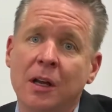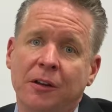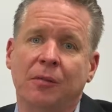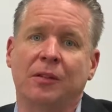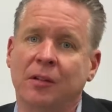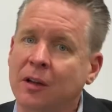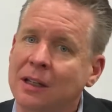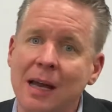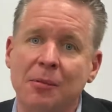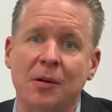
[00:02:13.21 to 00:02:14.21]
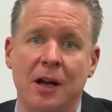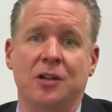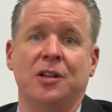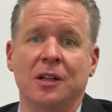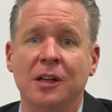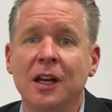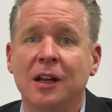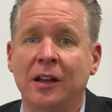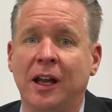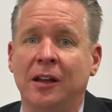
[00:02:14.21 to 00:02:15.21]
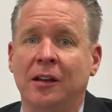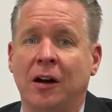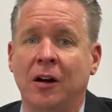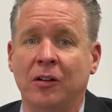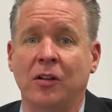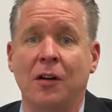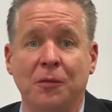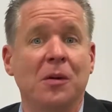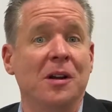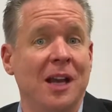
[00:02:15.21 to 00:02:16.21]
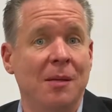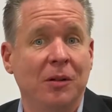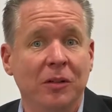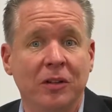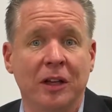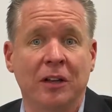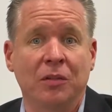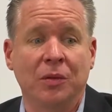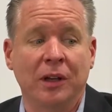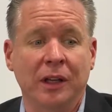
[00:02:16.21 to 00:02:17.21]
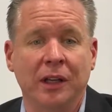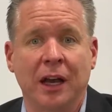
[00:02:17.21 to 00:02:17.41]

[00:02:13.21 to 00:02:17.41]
the collaboration that our software enables is really,